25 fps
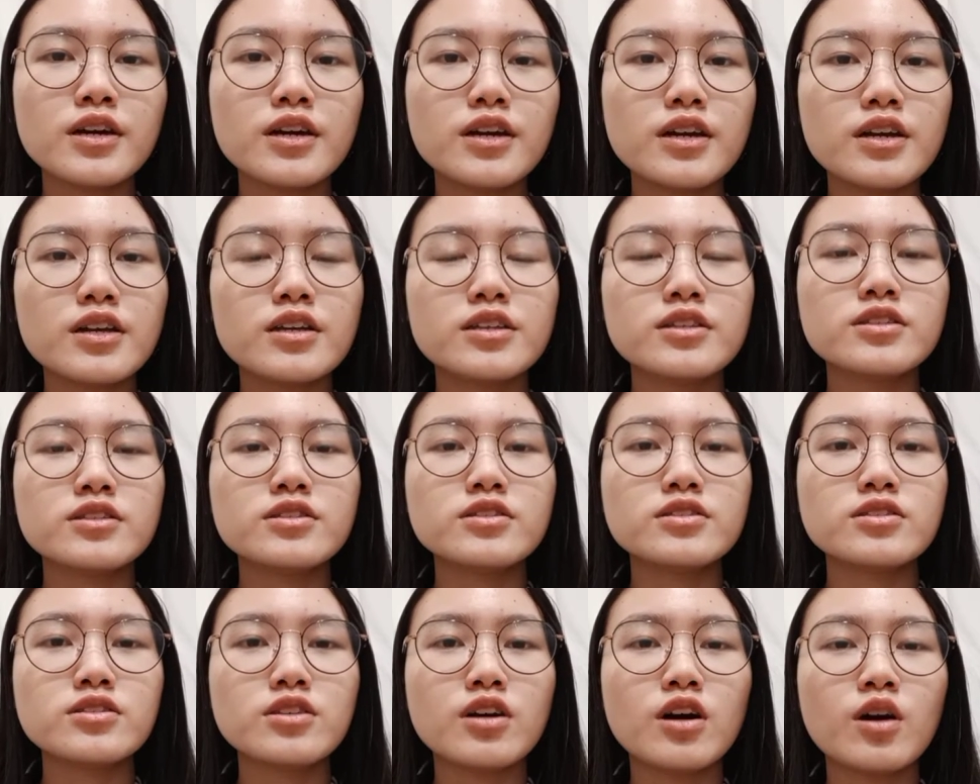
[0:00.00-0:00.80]
in
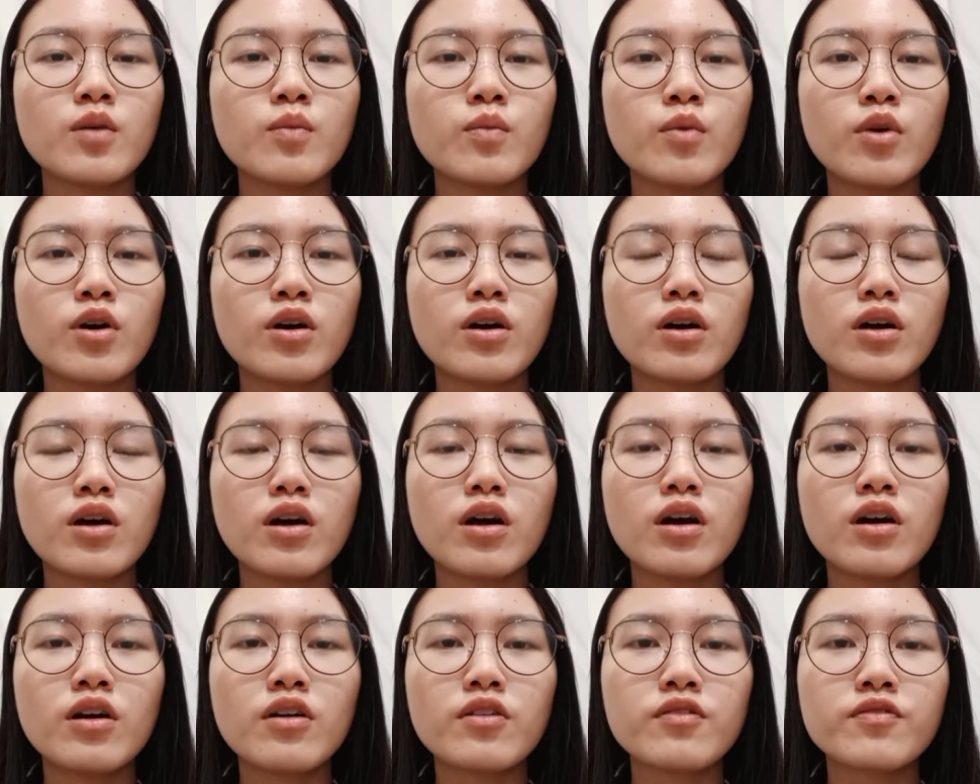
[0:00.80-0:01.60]
some
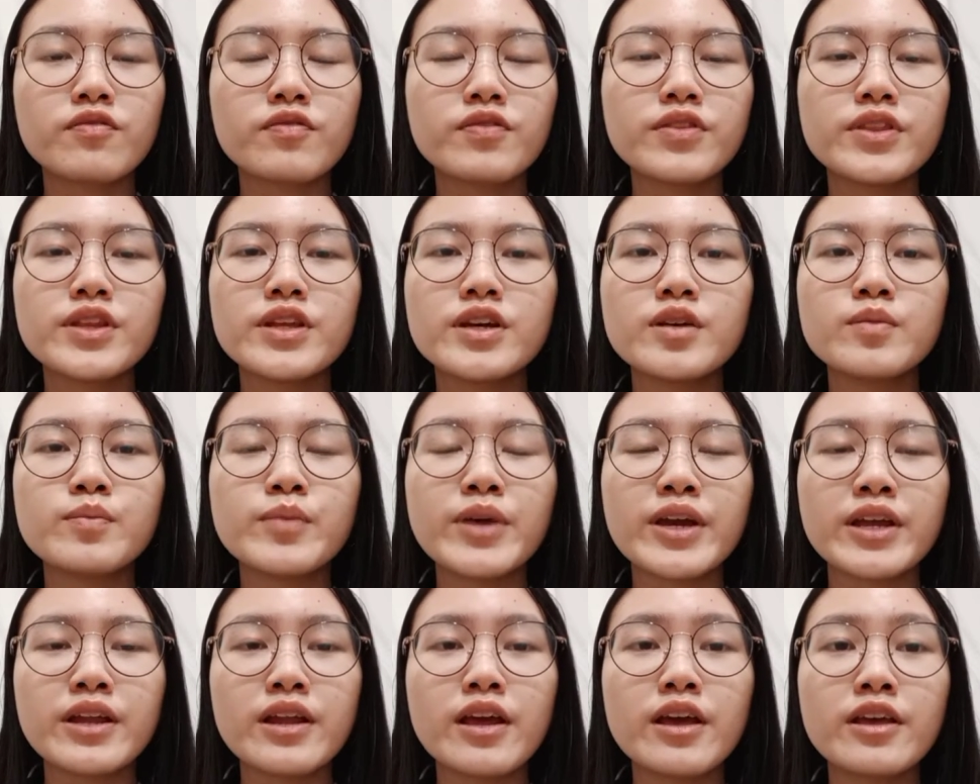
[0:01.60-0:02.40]
of the
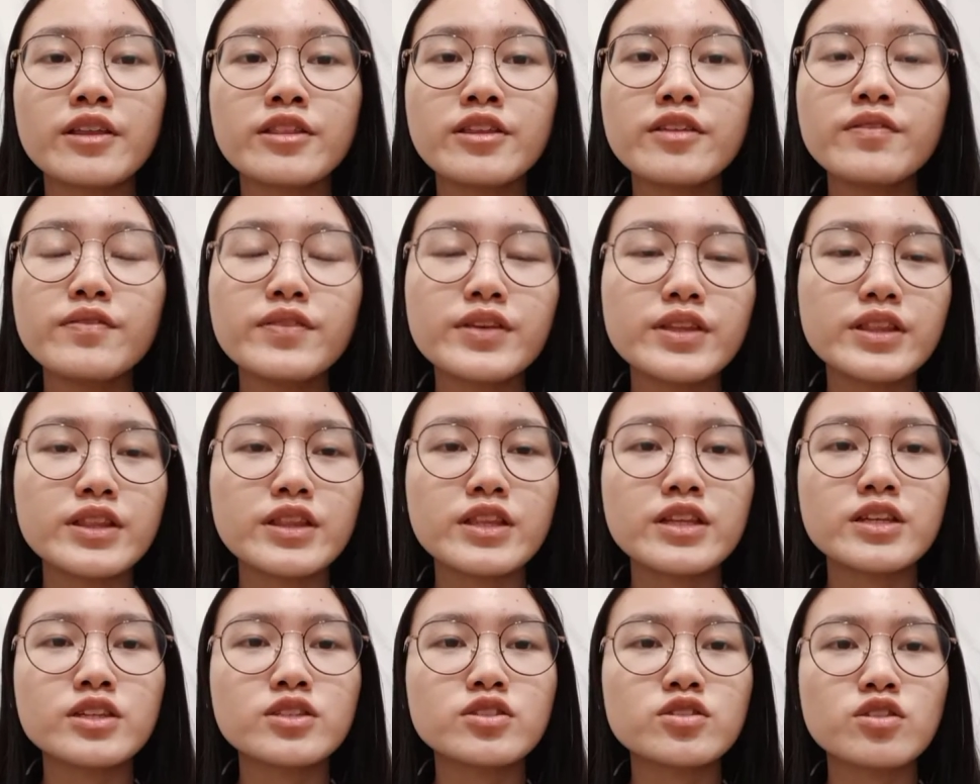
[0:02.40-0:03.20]
main
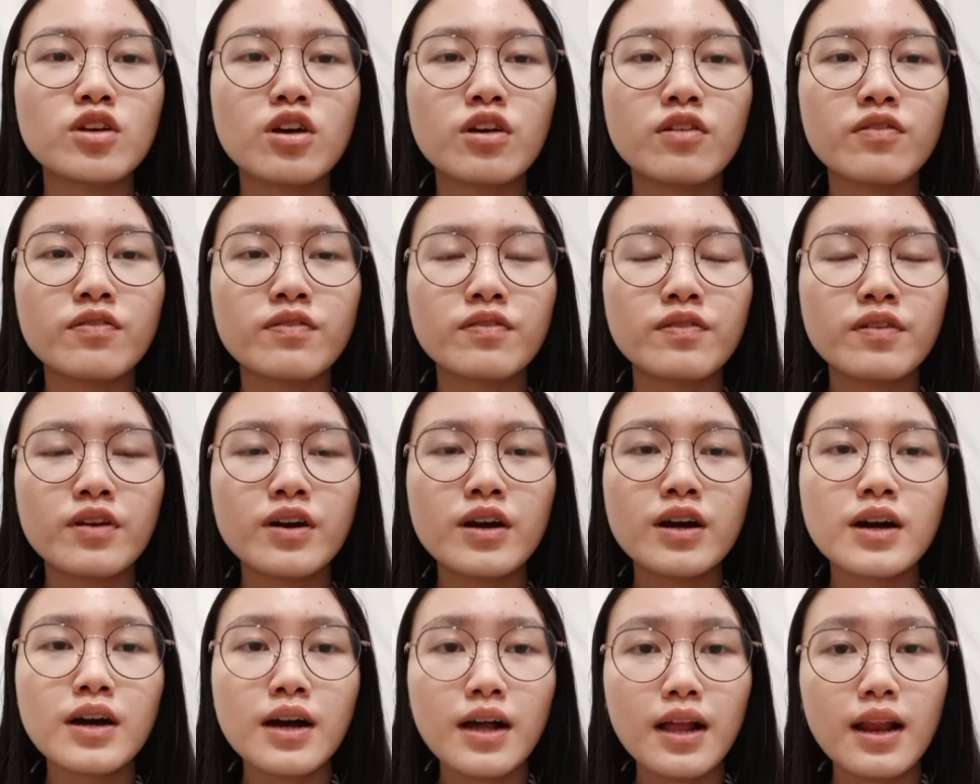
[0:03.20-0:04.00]
activities of
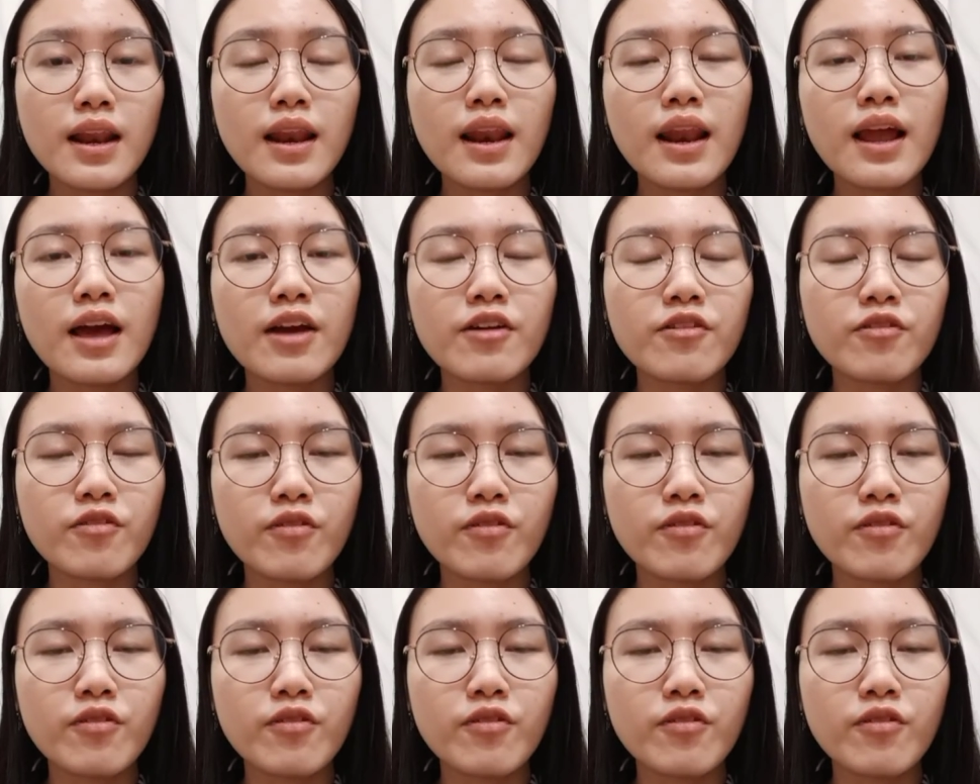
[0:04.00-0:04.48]
a life.